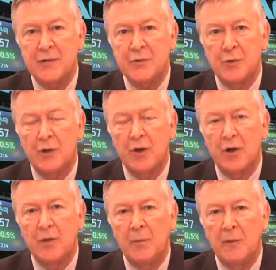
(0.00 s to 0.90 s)
to a
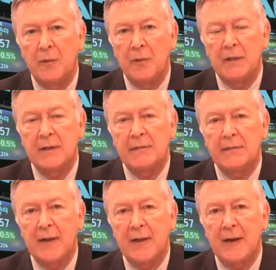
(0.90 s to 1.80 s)
global
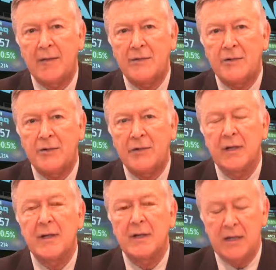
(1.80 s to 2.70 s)
financial
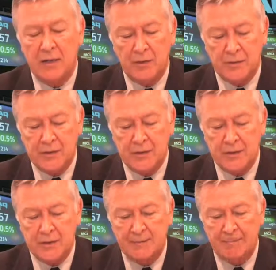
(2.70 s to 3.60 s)

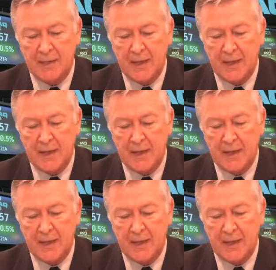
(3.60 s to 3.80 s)
ecosystem.